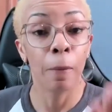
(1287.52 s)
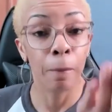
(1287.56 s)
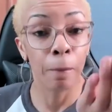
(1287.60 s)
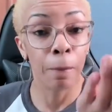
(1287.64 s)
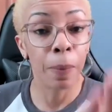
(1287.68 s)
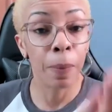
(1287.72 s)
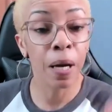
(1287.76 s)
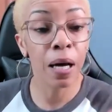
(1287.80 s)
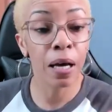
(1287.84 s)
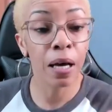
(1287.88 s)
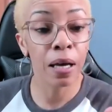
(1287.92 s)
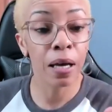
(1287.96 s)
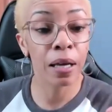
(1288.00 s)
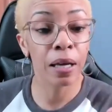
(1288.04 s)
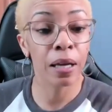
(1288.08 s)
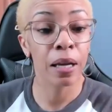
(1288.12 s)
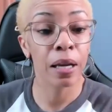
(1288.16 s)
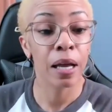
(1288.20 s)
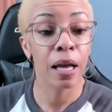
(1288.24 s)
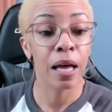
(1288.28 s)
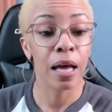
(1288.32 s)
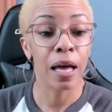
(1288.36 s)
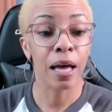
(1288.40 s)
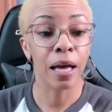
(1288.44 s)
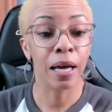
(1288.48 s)
But
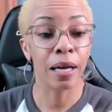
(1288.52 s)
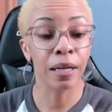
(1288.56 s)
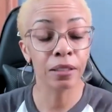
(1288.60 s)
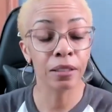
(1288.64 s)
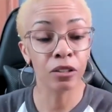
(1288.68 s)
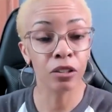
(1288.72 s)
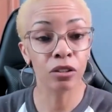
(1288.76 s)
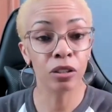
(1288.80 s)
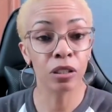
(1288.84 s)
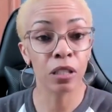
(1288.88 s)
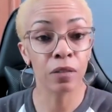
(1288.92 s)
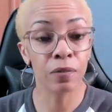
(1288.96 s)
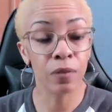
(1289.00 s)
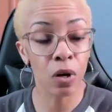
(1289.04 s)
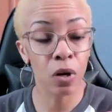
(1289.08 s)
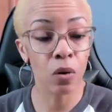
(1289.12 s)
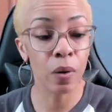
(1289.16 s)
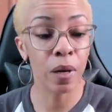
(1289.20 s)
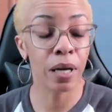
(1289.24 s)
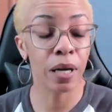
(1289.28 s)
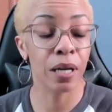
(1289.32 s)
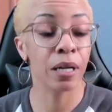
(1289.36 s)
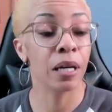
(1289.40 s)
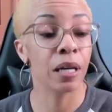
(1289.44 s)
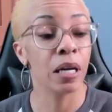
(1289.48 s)
ask yourself,
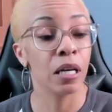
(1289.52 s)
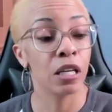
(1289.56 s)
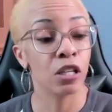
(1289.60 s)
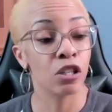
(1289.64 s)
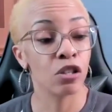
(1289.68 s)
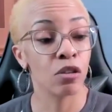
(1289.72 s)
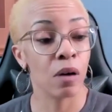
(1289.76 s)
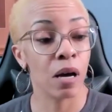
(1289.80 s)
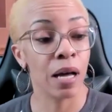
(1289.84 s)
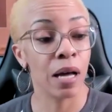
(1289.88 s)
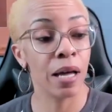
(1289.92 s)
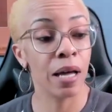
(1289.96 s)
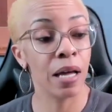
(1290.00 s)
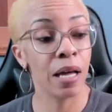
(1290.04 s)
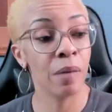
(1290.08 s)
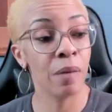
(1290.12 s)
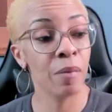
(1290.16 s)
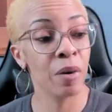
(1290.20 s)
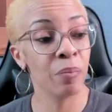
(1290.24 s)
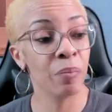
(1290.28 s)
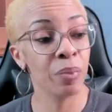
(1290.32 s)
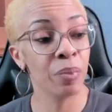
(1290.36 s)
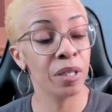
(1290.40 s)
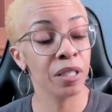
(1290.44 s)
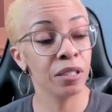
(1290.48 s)
okay, so I had
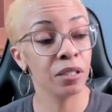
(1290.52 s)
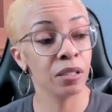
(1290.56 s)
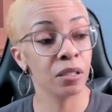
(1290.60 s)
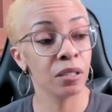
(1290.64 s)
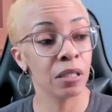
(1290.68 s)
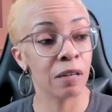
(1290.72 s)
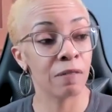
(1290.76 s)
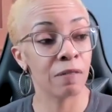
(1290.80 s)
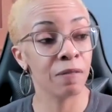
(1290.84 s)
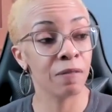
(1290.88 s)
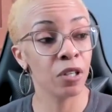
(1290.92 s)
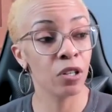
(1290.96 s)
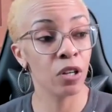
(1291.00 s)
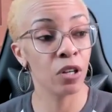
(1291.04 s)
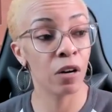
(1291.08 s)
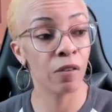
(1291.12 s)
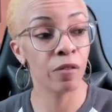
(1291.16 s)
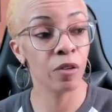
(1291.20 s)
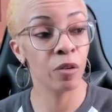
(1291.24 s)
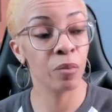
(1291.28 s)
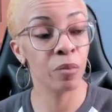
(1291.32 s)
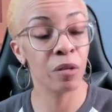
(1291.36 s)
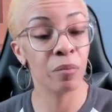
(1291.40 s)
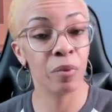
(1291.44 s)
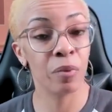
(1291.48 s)
my pizza and I veered off a
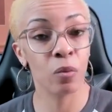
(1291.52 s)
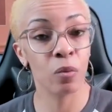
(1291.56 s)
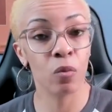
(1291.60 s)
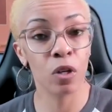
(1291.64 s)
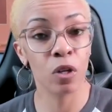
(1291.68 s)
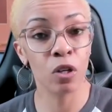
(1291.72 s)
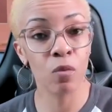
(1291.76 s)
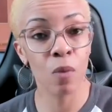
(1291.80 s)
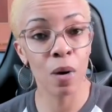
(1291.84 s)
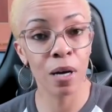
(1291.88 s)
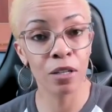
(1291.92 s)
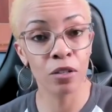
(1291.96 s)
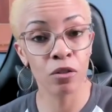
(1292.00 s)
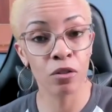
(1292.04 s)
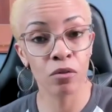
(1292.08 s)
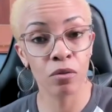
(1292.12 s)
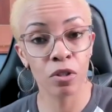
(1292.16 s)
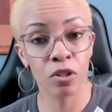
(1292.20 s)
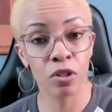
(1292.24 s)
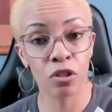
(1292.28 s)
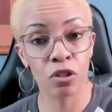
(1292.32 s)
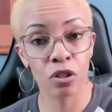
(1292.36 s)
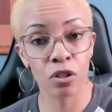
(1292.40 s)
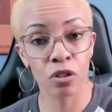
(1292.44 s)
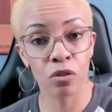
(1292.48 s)
little bit, but what do I do
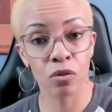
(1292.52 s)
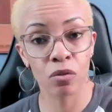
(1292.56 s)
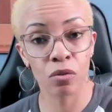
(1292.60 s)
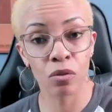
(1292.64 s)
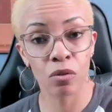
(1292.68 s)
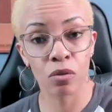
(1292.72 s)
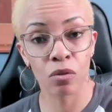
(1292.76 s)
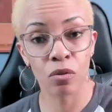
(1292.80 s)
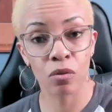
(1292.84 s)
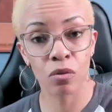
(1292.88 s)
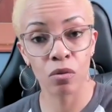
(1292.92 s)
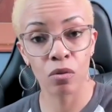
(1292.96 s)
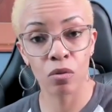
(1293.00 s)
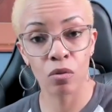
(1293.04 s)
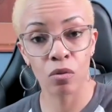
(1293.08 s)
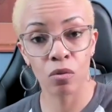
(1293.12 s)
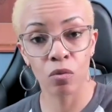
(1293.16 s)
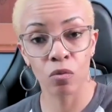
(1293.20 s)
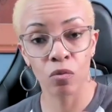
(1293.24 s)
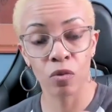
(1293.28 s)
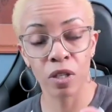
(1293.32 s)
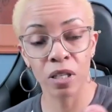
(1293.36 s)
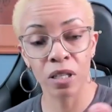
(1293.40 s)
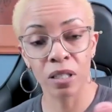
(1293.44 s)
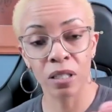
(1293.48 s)
to just
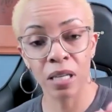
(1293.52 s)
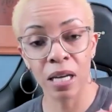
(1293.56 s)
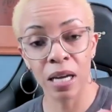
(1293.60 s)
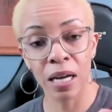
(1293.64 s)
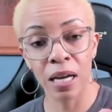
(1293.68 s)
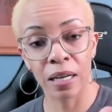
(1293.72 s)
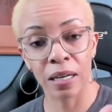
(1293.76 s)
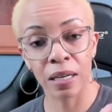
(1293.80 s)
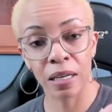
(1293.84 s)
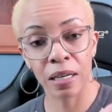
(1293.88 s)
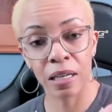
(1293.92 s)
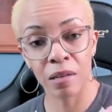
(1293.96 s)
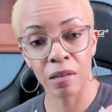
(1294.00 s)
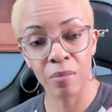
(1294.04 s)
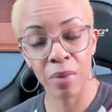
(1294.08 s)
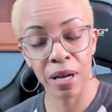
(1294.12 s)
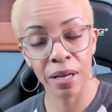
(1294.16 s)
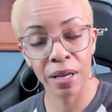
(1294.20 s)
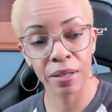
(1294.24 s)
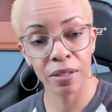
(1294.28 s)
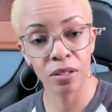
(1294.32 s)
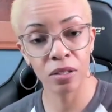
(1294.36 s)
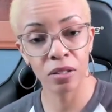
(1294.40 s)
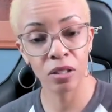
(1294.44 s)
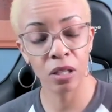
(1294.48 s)
realign and get
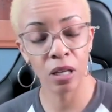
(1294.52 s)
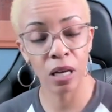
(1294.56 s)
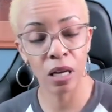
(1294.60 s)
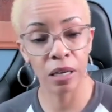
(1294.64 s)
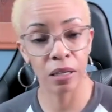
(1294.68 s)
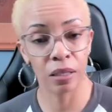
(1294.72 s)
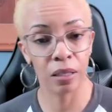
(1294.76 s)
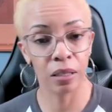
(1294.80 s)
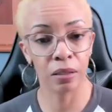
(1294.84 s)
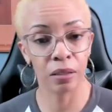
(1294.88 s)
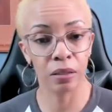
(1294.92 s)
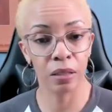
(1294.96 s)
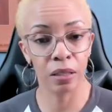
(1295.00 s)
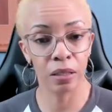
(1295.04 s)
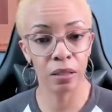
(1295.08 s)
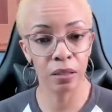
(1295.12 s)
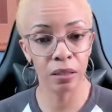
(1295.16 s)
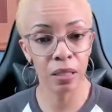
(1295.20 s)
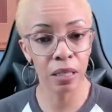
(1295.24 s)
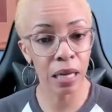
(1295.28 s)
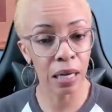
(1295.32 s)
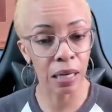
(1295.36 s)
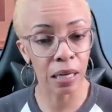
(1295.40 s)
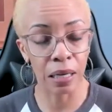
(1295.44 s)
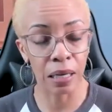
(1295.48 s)
back in, mm-hmm. in, in
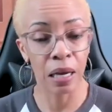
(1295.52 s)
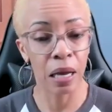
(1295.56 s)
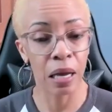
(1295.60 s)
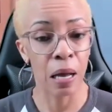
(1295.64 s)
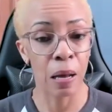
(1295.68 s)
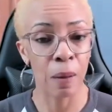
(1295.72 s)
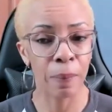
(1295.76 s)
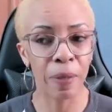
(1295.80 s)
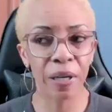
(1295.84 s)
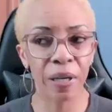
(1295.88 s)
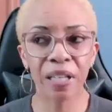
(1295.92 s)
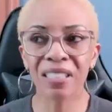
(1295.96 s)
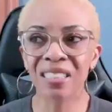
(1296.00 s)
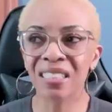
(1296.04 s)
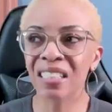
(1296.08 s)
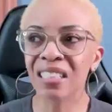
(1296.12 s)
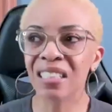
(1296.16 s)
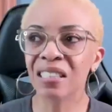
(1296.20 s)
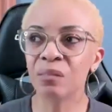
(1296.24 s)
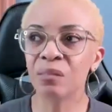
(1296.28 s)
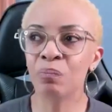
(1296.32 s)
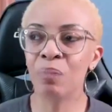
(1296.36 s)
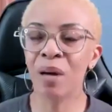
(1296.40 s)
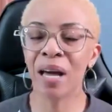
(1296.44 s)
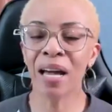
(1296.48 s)
line? Because
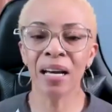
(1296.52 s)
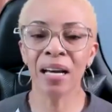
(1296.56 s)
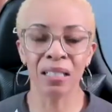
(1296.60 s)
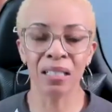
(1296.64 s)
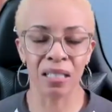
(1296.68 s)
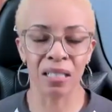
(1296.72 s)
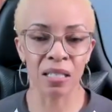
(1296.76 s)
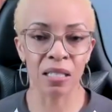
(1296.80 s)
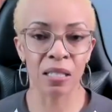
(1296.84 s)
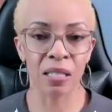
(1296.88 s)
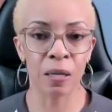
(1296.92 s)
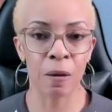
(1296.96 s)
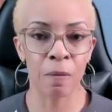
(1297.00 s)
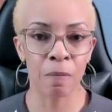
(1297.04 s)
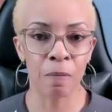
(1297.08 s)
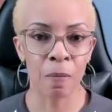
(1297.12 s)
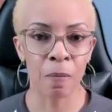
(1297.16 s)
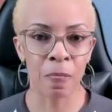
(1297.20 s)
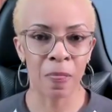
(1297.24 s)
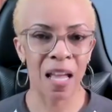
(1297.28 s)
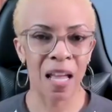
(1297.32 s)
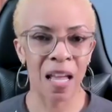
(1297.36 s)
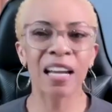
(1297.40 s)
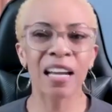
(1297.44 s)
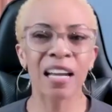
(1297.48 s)
it's balance.
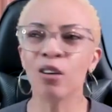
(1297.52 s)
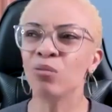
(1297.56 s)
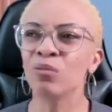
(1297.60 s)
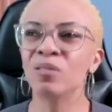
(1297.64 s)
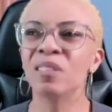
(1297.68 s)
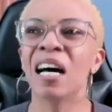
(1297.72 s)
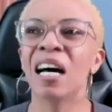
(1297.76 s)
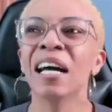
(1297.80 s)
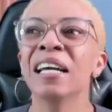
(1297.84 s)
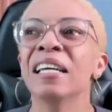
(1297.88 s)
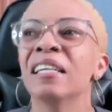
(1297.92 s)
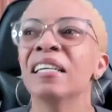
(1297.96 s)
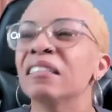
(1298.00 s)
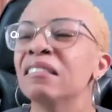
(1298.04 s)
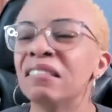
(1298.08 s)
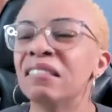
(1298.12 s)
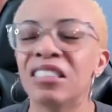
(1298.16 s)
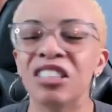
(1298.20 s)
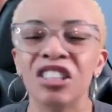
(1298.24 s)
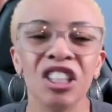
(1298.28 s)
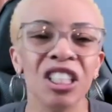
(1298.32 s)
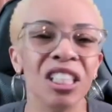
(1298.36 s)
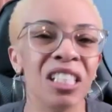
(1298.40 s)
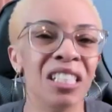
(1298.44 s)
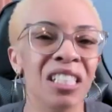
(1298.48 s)
I don't like
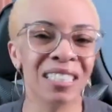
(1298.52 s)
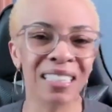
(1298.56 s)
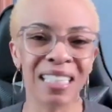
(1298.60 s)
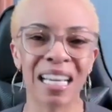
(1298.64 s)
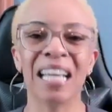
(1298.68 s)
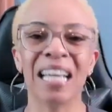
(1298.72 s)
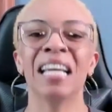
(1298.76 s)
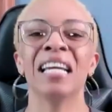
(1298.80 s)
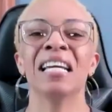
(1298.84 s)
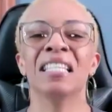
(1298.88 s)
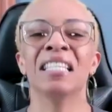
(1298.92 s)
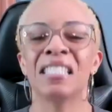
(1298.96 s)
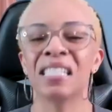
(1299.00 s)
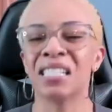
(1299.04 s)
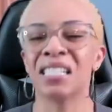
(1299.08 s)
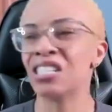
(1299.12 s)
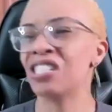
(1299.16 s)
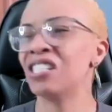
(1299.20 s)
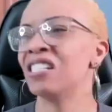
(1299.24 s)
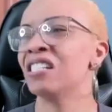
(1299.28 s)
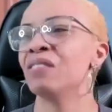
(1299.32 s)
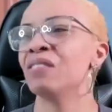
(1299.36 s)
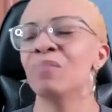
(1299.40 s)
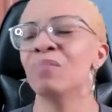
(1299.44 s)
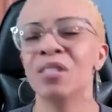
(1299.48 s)
cheat days and
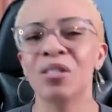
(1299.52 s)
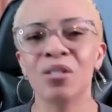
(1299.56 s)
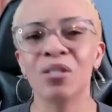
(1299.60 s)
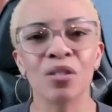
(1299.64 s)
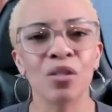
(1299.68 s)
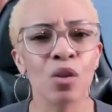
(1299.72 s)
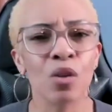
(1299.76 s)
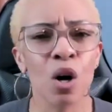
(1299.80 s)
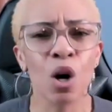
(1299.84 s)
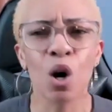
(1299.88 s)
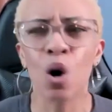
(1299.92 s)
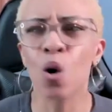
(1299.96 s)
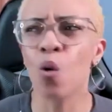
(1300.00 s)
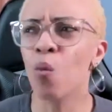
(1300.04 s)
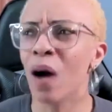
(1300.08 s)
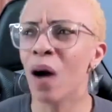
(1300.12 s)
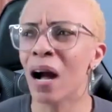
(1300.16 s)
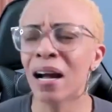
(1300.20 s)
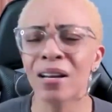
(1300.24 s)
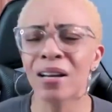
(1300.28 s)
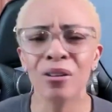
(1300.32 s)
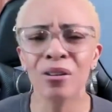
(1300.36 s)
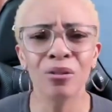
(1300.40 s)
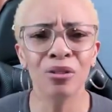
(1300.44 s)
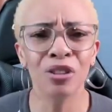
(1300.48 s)
cheat meals. Why
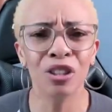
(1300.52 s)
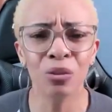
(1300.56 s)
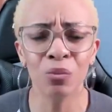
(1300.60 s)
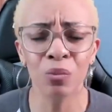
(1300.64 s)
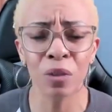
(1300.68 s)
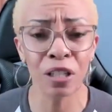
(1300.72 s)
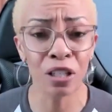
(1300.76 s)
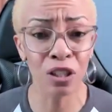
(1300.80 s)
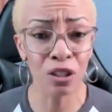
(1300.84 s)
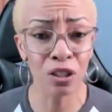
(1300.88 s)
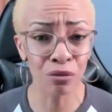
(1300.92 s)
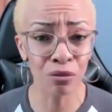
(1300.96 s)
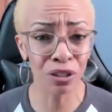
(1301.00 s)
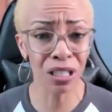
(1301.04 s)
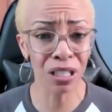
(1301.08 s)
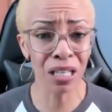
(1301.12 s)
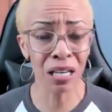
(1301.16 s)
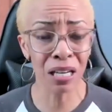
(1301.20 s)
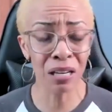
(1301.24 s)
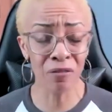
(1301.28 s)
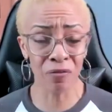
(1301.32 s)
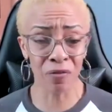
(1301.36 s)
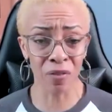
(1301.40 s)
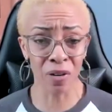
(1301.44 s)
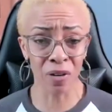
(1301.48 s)
are you, what are you
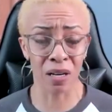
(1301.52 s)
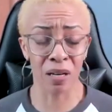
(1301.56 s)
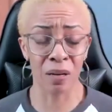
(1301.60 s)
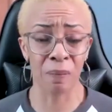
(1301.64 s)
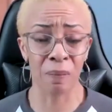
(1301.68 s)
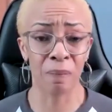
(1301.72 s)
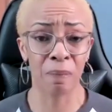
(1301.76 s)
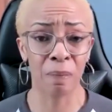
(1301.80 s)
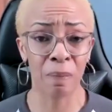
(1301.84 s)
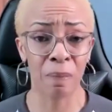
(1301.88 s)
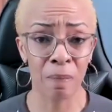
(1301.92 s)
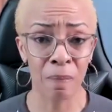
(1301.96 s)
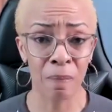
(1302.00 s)
cheating from?